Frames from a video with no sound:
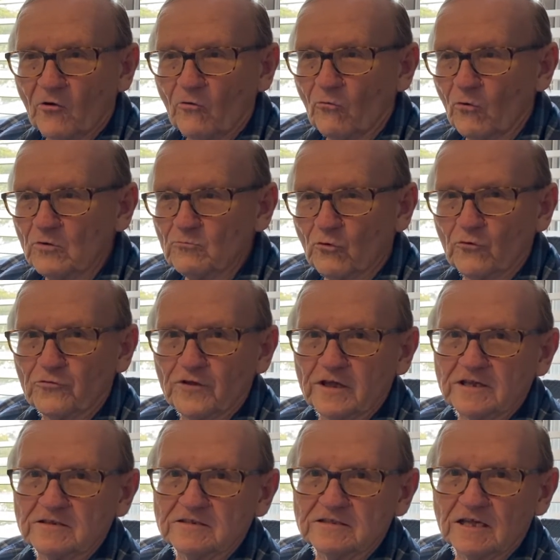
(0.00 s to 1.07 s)
One more
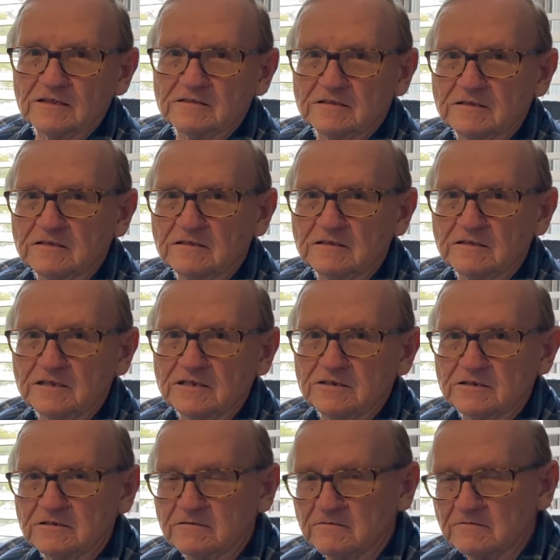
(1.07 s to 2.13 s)
thing is that
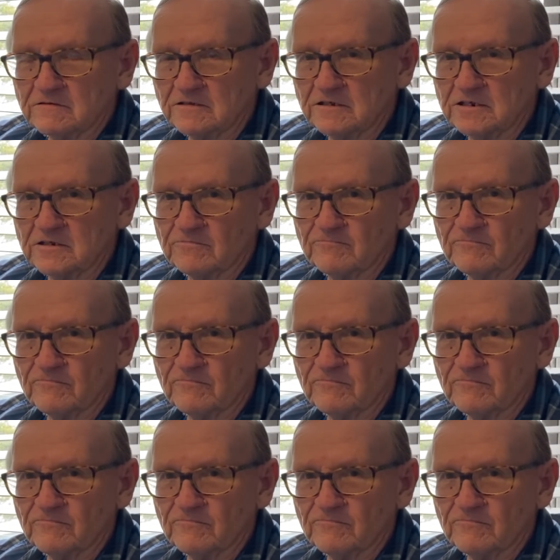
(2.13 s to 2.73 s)
these